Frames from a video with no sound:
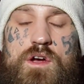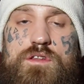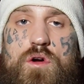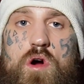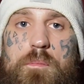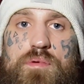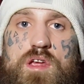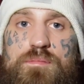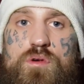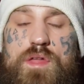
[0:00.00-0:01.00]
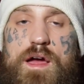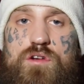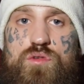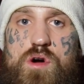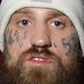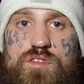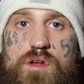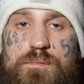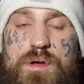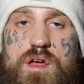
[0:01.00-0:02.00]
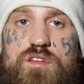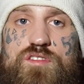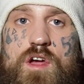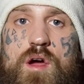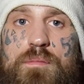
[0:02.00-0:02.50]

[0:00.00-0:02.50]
There are people that cross the abyss,